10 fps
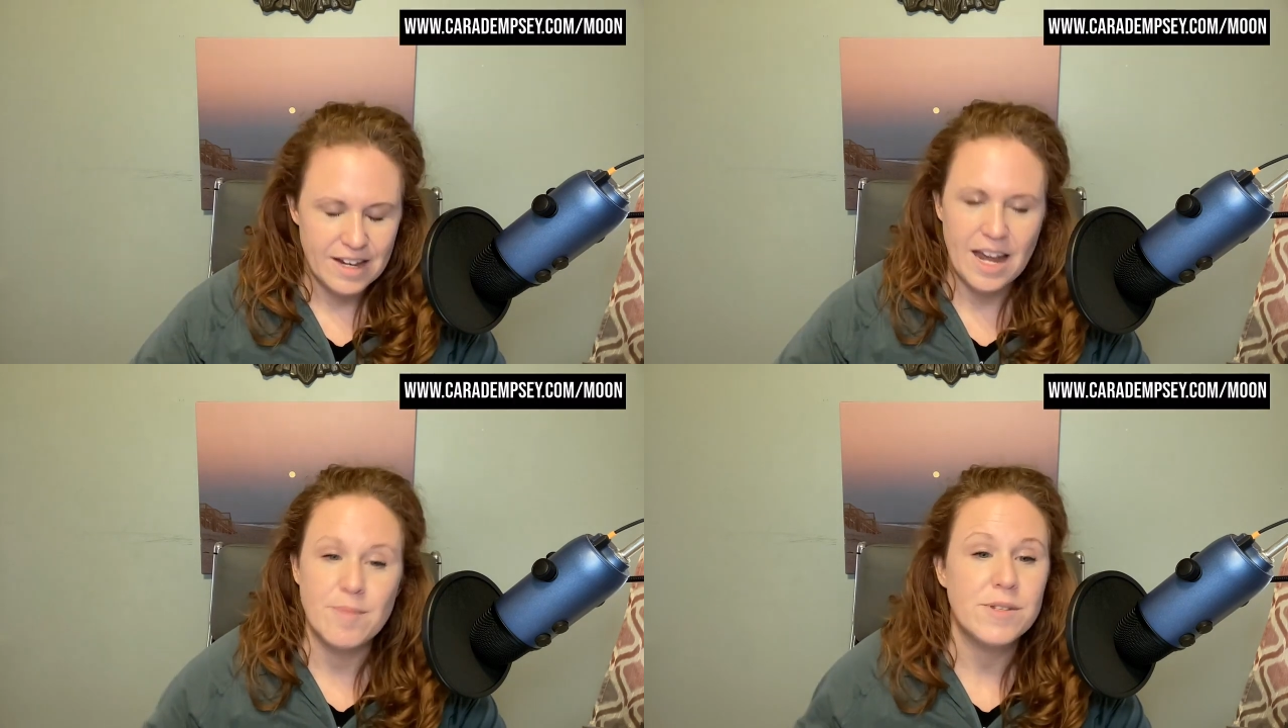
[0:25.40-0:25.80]

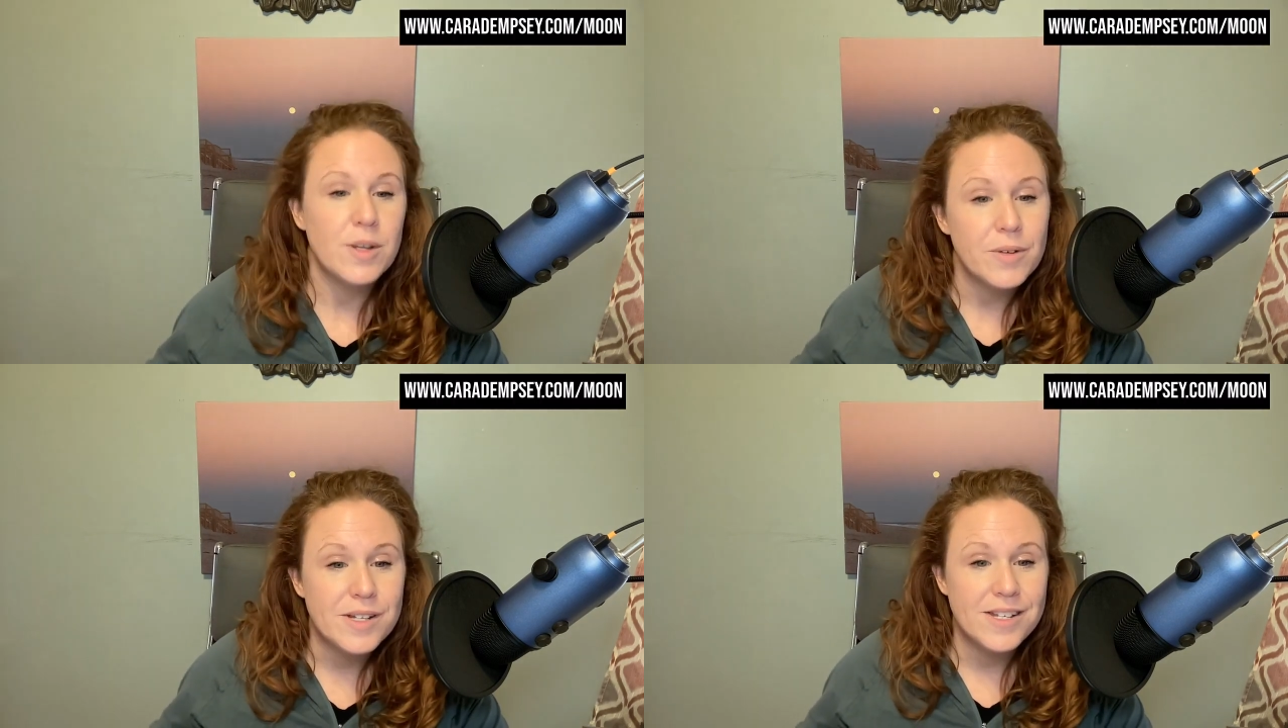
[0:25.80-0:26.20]
I'm
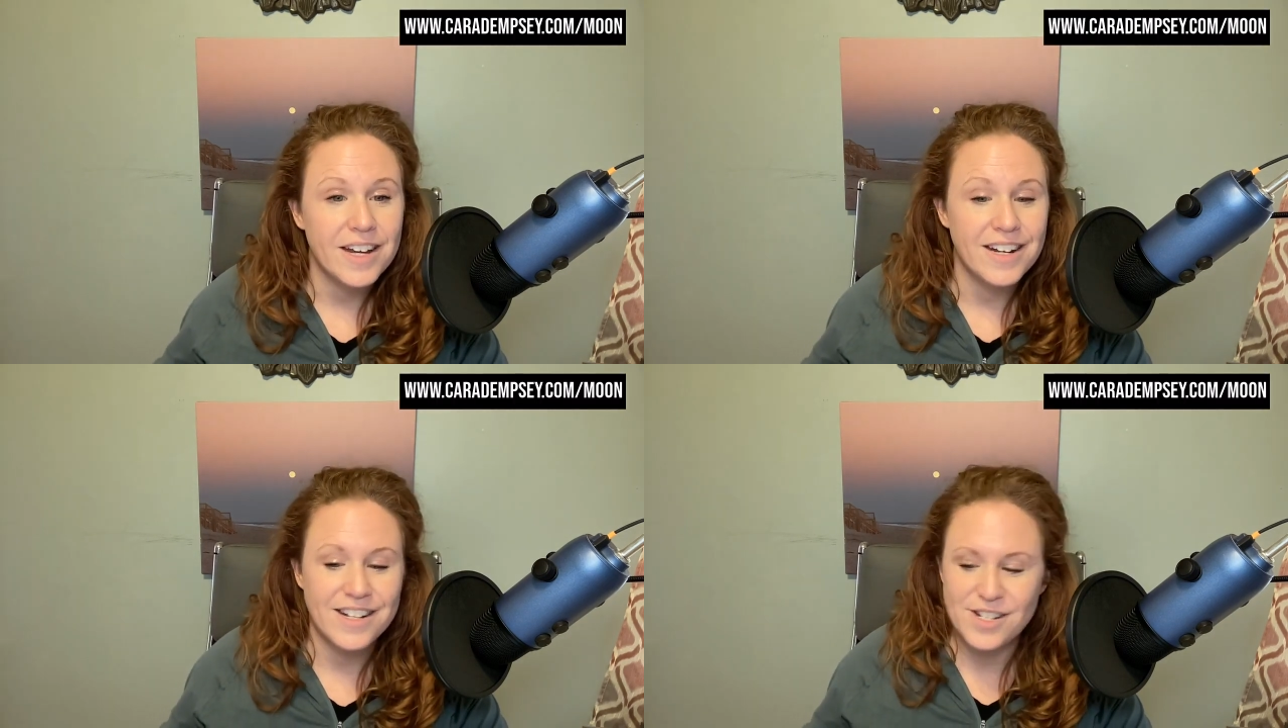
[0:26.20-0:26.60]
so
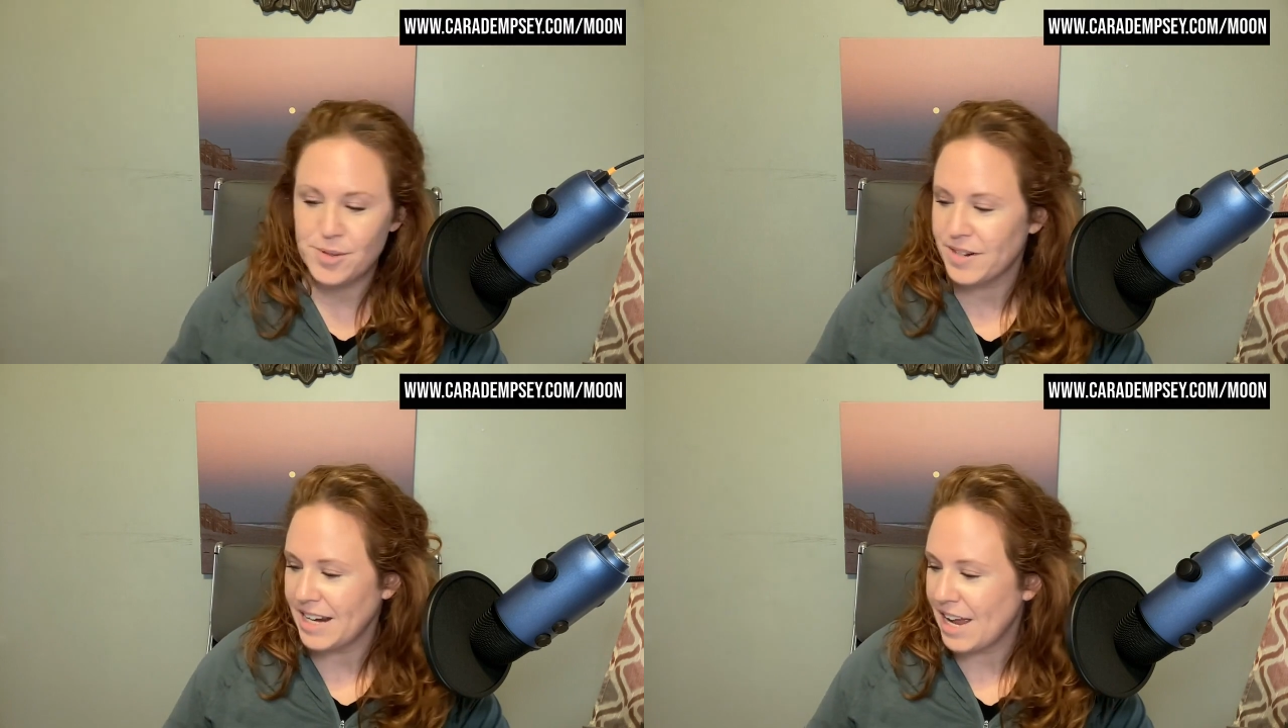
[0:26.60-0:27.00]
excited to
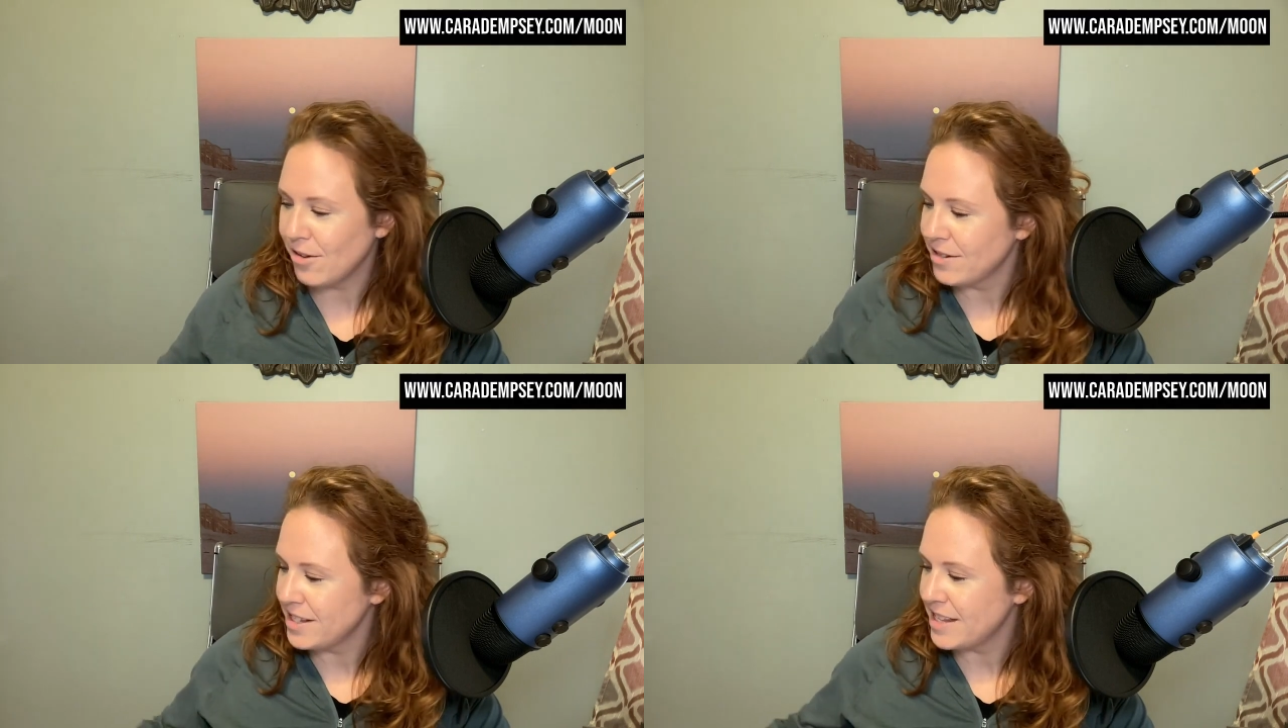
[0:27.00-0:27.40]
announce